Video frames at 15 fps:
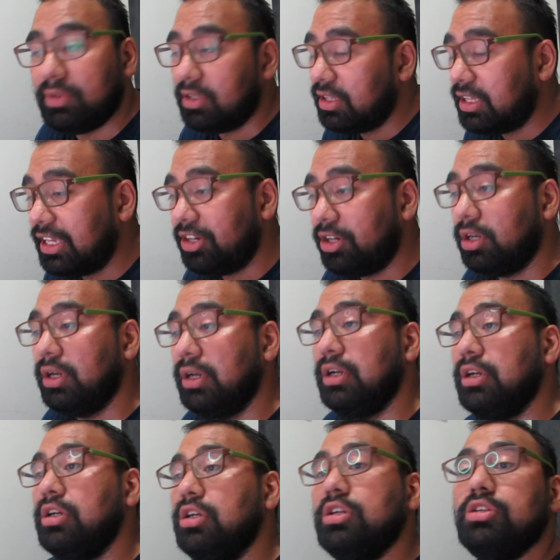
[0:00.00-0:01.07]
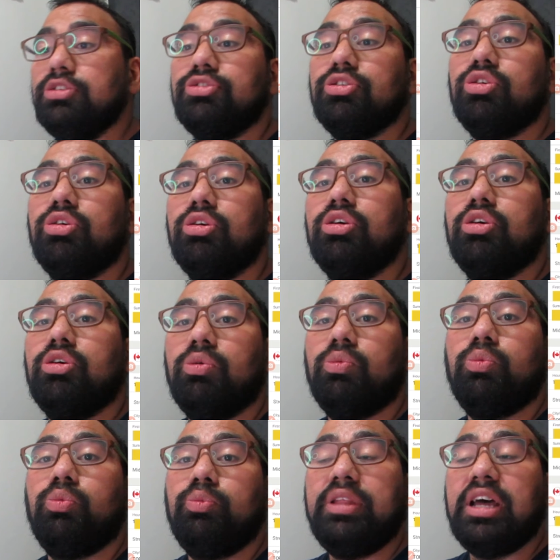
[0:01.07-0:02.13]
Later. So
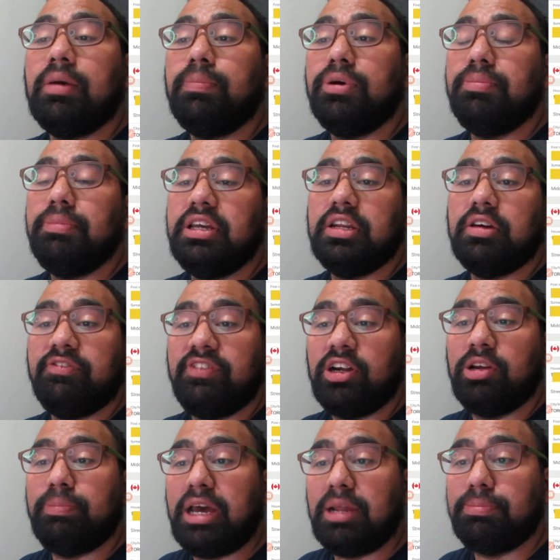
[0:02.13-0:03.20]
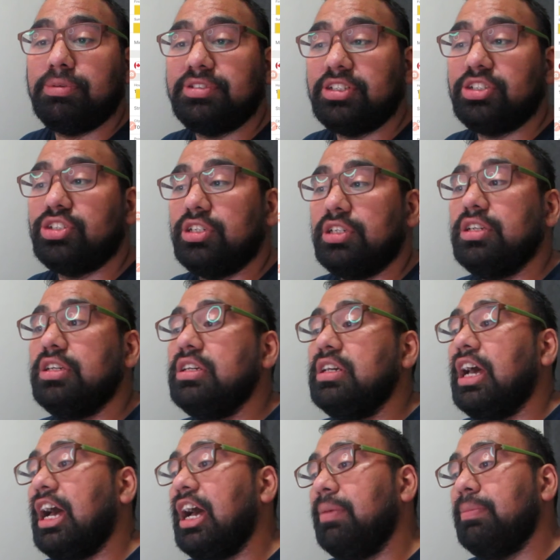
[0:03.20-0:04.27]
that put me in a very bad position.
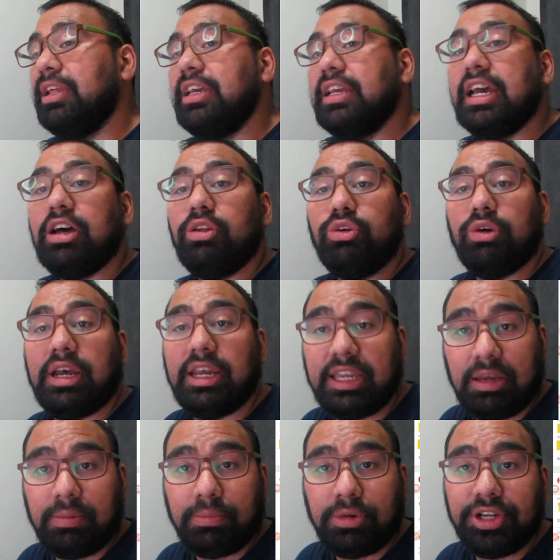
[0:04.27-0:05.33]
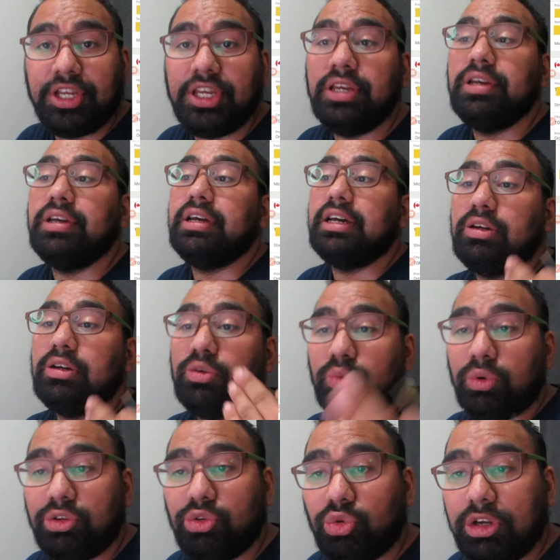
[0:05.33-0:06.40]
I'm like, how do I get money?
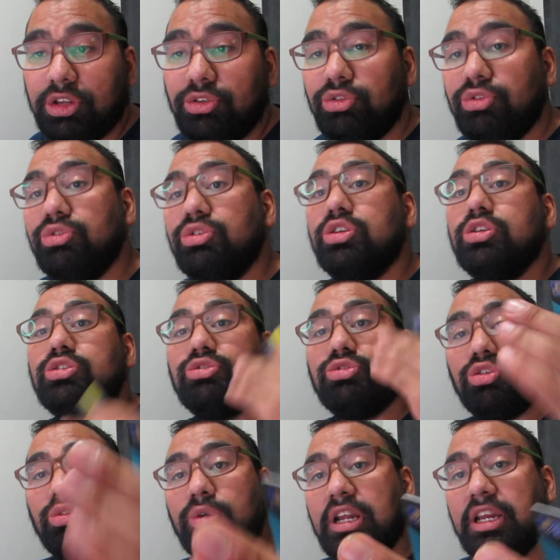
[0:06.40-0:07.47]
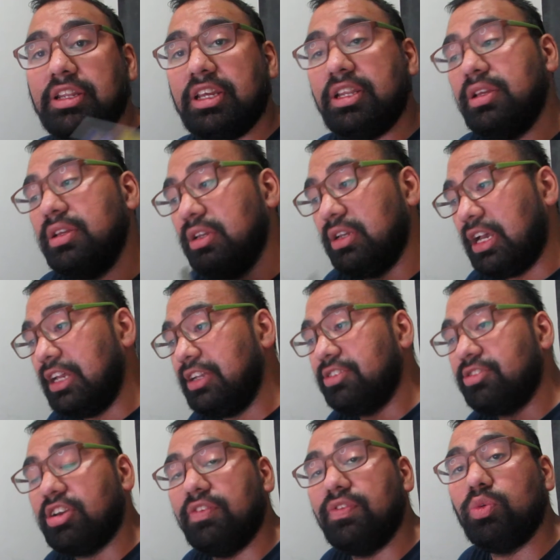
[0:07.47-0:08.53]
What do I do? So what I did, I
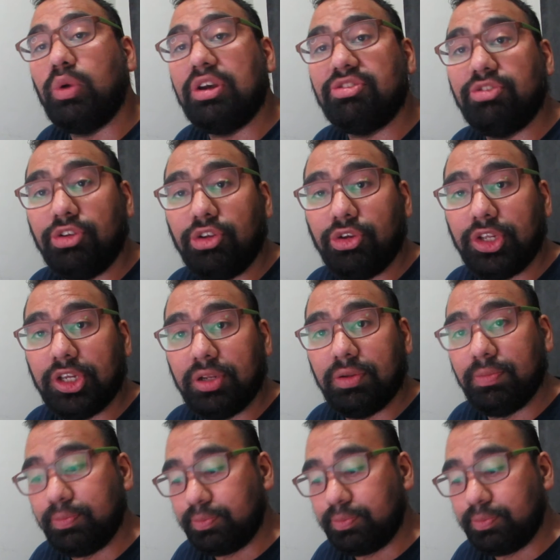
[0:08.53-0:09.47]
discovered Western Union.